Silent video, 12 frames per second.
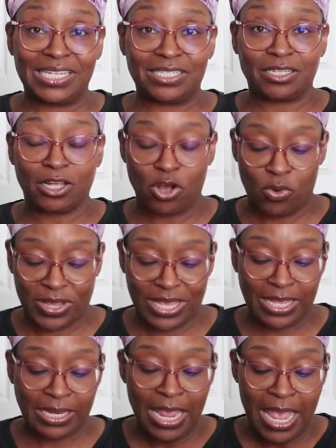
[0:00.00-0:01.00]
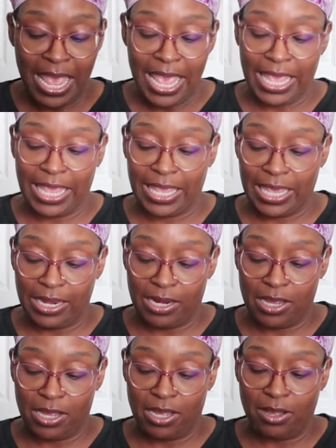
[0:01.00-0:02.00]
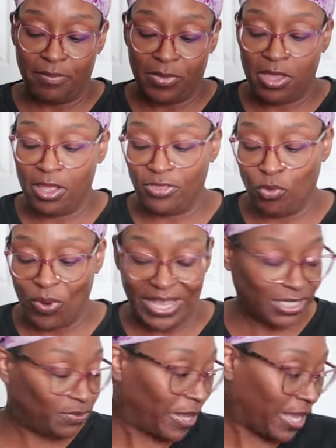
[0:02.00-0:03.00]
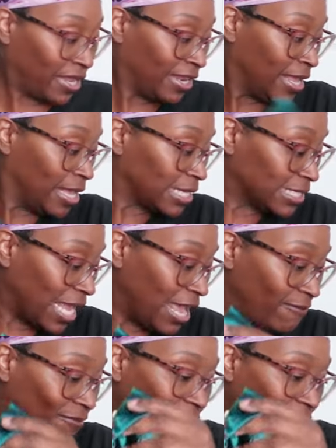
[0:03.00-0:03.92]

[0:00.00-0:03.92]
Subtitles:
needed to go in, and the waistband, because I had